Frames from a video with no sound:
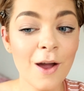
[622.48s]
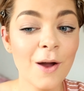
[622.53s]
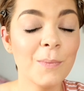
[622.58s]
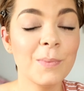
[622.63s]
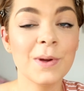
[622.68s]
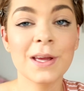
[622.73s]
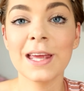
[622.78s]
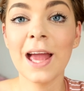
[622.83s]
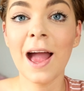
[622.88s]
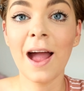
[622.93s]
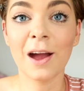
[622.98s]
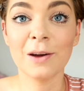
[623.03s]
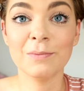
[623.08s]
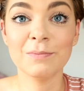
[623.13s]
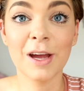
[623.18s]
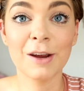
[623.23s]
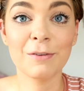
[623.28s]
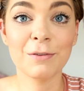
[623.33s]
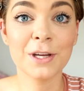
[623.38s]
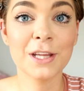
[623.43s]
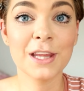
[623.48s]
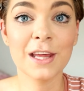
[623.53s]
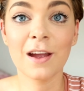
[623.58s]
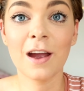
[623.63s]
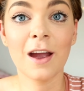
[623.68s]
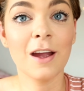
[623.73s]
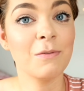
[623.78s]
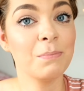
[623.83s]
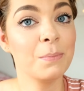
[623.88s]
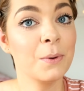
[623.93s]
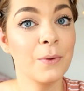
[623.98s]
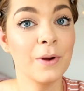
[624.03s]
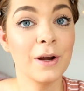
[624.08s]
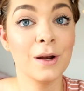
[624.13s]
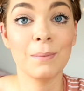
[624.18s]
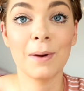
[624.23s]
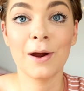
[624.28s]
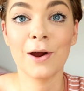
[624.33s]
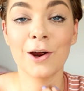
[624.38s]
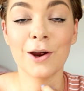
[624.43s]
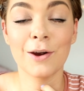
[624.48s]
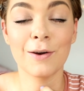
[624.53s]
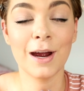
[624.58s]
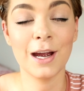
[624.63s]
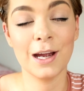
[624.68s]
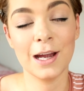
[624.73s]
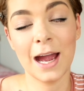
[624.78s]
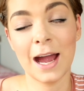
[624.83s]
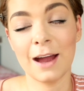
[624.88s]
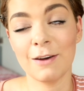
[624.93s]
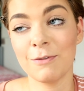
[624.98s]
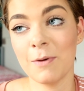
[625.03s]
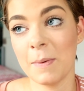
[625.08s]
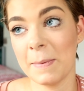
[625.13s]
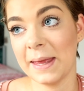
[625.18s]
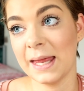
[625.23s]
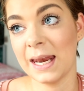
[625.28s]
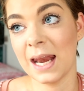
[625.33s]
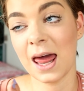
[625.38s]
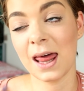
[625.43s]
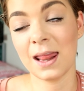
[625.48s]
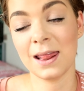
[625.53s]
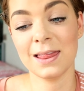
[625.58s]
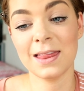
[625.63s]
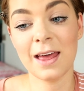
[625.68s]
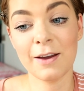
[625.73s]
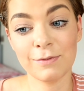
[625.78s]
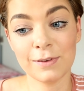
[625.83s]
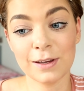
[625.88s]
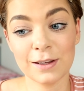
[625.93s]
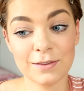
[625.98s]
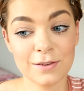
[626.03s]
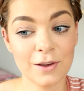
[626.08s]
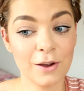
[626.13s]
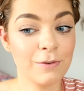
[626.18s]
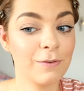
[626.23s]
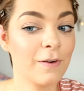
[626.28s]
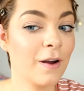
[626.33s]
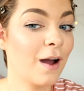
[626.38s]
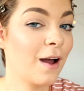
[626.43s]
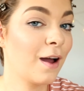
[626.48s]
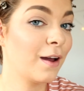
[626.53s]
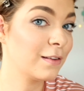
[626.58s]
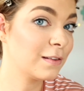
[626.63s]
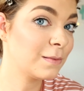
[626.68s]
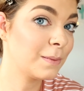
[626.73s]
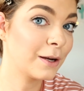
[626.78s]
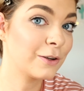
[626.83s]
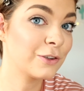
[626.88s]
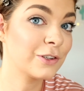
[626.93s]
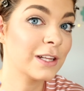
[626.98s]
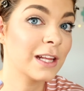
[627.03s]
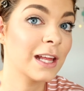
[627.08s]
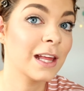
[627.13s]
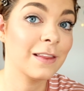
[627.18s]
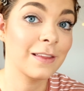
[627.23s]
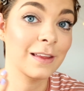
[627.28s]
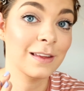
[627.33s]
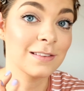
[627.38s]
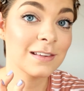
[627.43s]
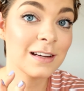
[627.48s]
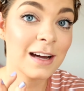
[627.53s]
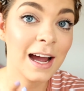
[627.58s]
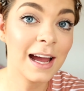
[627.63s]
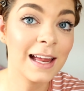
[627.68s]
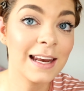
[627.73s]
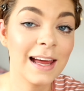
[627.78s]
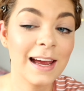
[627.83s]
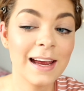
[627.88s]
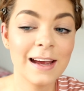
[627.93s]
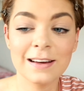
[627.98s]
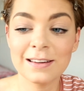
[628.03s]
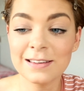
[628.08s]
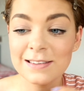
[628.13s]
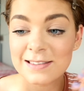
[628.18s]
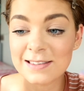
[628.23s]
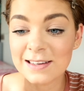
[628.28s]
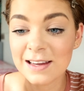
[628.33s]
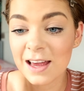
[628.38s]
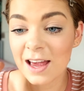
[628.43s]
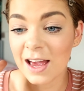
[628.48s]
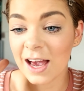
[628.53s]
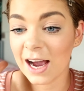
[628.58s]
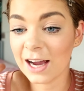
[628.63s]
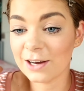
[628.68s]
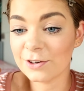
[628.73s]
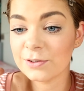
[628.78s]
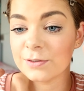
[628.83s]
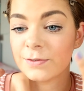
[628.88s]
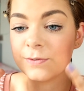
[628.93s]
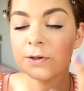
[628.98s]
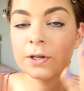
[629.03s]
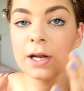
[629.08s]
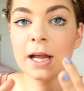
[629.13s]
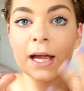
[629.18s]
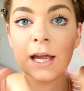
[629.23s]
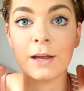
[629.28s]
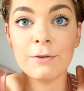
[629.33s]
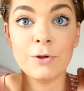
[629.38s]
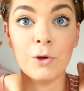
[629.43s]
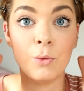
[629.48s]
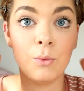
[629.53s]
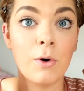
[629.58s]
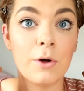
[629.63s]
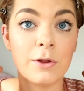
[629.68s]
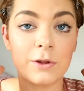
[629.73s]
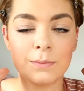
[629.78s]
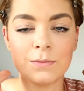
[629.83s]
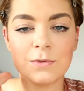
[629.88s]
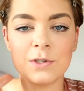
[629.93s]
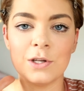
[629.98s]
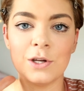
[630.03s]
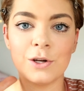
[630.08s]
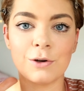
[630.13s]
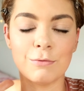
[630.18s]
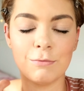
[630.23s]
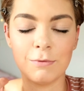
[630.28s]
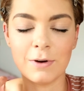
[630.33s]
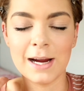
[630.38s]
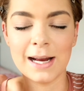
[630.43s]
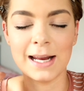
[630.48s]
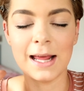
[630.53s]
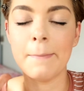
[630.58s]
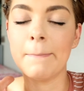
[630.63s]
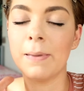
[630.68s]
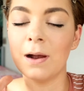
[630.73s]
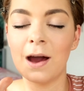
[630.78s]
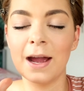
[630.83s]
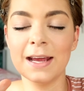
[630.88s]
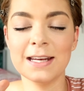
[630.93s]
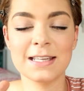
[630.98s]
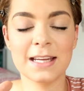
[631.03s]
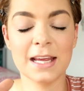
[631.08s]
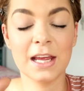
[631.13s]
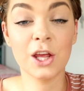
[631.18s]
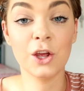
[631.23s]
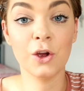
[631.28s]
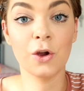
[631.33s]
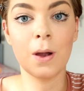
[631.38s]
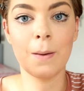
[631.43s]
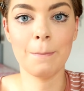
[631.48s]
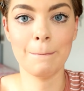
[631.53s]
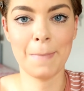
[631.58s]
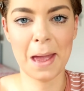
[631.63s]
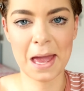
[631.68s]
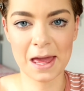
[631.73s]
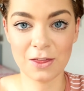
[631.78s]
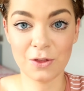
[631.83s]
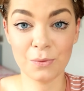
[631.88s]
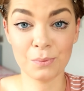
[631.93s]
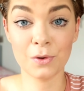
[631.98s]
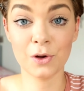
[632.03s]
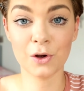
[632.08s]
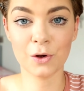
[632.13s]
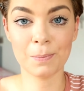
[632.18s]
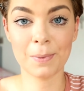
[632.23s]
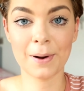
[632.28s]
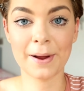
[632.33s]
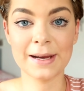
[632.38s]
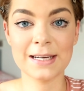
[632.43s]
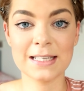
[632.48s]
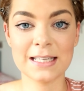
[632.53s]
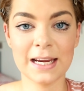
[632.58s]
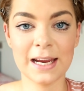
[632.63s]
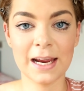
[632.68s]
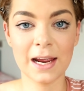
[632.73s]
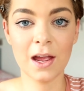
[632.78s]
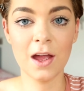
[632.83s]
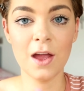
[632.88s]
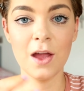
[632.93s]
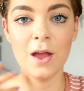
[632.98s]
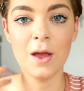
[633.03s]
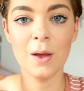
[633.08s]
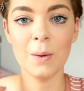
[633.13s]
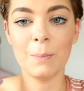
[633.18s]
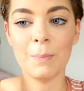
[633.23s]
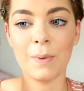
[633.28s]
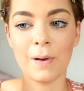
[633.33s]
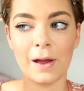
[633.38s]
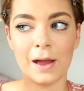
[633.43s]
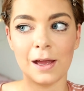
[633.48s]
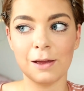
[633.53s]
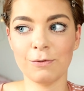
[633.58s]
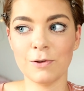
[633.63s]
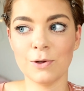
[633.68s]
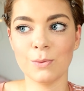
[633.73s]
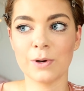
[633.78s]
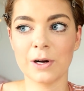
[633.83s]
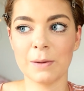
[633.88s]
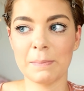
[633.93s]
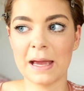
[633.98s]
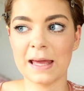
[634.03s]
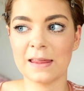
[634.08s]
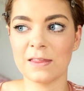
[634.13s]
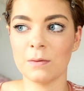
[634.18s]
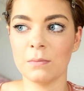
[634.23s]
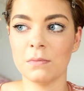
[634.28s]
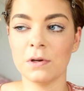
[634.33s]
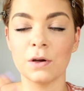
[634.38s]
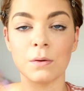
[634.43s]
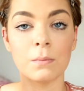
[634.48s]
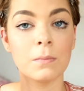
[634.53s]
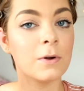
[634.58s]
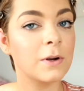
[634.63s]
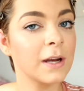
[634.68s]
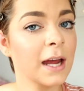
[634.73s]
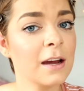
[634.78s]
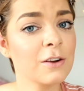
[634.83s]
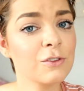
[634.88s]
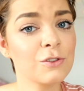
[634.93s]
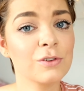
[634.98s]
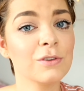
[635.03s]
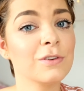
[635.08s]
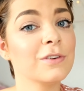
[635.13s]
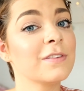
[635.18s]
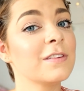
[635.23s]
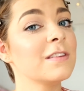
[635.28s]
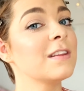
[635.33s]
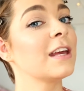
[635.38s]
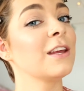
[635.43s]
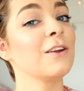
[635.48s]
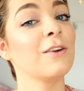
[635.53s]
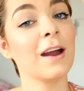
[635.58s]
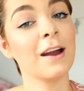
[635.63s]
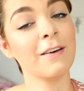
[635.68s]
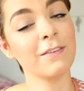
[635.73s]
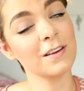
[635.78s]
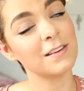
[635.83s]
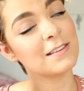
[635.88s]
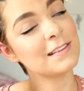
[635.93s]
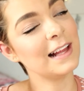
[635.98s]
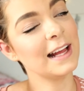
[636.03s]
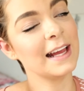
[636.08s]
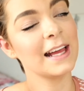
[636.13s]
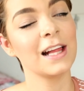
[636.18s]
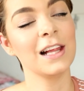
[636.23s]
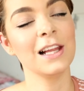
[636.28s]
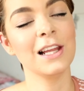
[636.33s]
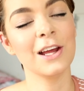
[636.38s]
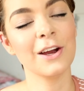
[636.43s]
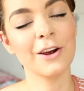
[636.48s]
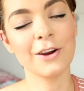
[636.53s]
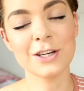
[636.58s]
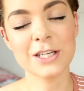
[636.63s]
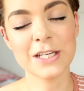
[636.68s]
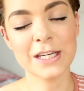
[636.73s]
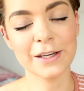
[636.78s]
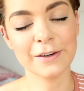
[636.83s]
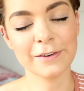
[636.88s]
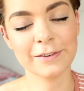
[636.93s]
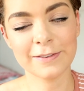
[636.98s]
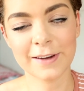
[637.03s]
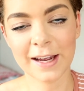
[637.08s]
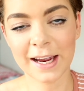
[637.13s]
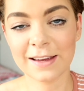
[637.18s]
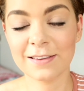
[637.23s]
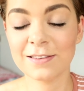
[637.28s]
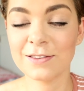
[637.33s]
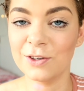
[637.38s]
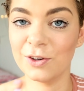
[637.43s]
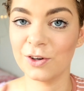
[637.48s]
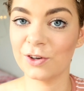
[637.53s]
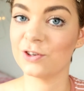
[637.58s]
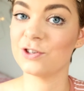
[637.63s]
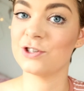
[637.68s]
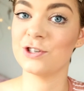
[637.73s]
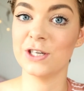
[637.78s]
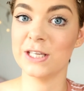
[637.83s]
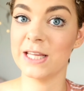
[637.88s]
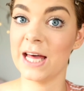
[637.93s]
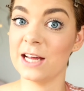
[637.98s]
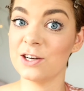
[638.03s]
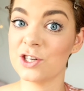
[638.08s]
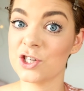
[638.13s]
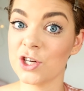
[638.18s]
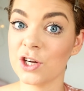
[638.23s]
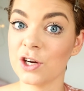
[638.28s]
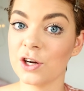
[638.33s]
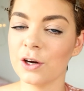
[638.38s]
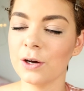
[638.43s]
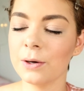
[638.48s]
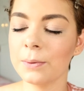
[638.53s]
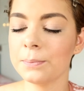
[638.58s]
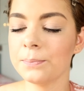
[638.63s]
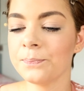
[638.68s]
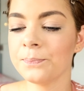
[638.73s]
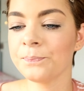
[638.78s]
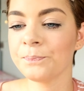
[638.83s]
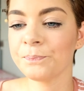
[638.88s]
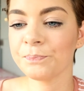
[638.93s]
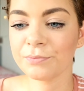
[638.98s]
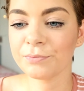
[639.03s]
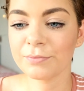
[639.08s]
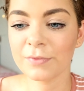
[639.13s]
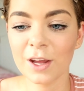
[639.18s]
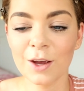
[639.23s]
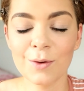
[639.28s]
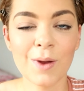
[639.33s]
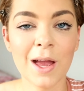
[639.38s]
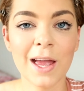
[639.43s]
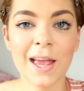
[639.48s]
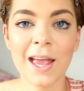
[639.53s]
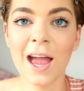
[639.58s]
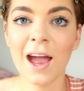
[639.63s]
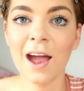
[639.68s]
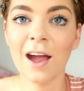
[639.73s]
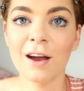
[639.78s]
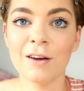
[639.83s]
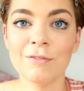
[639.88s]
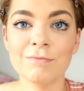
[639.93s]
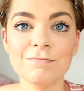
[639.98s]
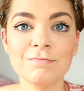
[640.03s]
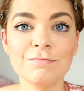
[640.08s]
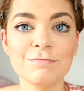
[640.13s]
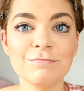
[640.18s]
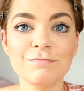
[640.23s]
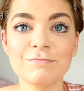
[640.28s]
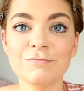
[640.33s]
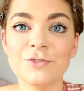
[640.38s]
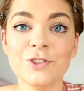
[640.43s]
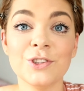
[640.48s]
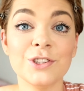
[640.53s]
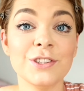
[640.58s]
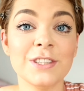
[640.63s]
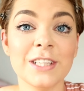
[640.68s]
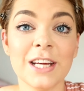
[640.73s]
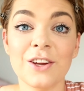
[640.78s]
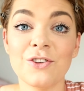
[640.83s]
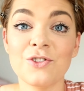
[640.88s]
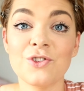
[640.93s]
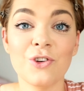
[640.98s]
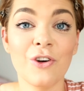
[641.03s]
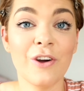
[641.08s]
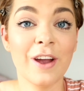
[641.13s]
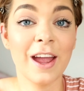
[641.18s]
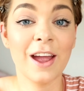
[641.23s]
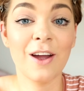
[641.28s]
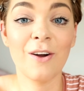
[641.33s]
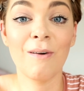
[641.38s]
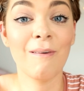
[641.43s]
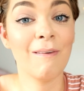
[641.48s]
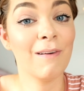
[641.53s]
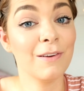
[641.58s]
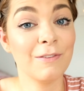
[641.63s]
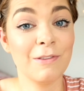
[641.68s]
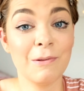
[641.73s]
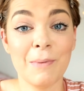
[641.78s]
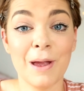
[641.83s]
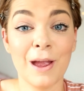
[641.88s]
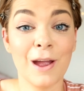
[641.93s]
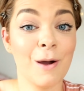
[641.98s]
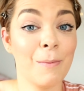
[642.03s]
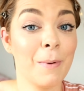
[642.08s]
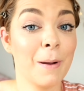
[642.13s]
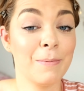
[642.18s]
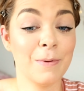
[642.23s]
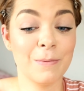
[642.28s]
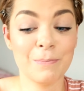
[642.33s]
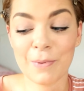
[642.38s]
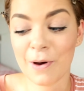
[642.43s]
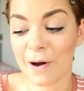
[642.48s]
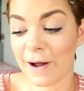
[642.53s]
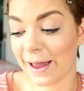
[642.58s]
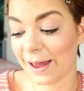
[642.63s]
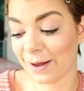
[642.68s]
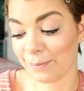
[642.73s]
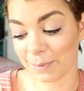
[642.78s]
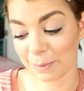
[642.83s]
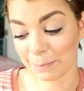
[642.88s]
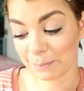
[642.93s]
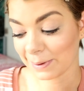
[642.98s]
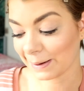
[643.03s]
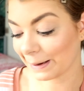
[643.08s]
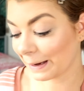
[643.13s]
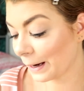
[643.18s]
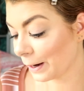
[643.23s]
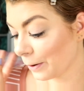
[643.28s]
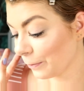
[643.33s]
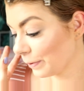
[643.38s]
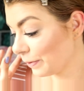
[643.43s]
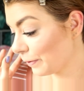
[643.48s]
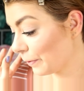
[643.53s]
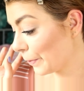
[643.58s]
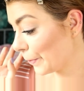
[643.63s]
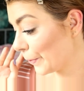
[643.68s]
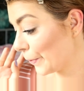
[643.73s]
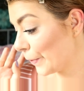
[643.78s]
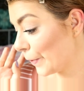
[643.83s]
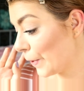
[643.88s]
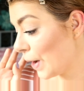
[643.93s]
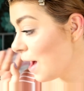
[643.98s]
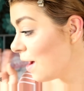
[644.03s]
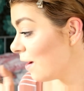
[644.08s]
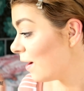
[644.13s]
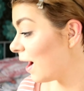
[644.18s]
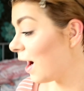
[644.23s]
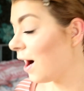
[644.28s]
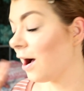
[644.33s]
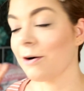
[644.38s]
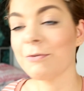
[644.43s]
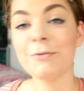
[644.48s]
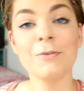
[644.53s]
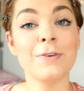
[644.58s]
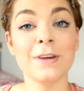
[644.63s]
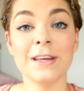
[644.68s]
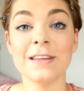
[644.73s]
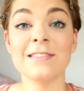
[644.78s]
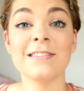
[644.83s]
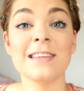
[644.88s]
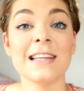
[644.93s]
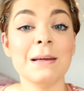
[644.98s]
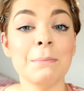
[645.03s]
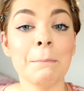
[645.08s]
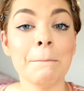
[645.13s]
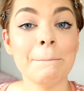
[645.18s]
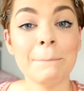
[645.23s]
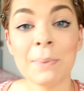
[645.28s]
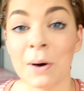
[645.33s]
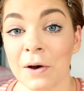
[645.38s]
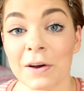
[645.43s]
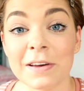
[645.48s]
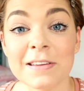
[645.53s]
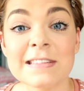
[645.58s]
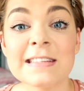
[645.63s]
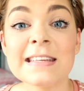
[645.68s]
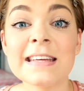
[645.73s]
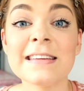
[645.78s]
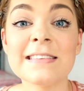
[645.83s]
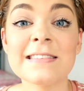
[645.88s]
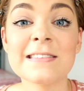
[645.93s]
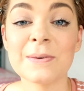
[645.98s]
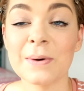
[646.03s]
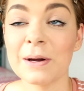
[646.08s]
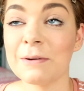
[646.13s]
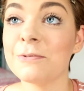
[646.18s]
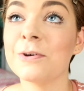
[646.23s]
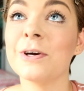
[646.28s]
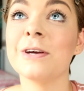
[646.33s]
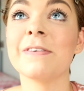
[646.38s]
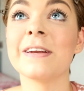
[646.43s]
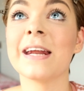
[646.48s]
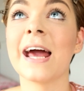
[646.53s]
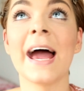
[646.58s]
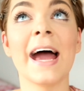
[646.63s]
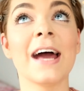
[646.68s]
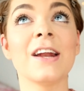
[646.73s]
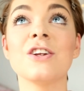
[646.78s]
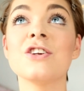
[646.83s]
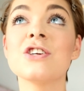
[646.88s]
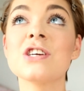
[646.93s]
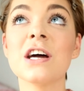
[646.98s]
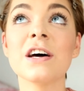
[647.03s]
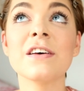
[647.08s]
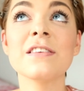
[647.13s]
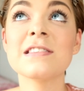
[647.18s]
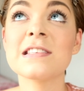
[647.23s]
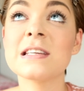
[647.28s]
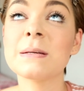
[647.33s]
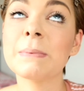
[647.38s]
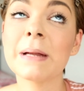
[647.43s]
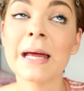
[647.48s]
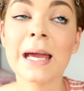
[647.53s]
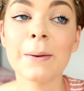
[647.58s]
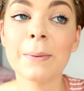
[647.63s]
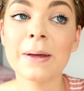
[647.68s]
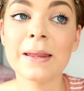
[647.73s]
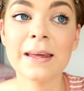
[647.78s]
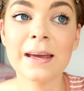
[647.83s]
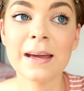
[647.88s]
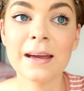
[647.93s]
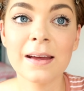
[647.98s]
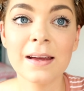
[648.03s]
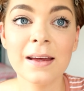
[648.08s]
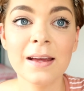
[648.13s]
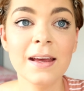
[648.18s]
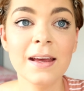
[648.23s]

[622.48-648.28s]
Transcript: But yeah, everything I bought in America I have been loving so far, especially these highlights. I just feel like if you want them to look really blinding, you can make them look blinding. But if you want to make them look more natural so that you have a slight glow to your face, you can do that too. But yeah, just enjoying all of the makeup I've been buying, been playing with it all. Half of it is still in boxes, so I've not even had a chance to play with it.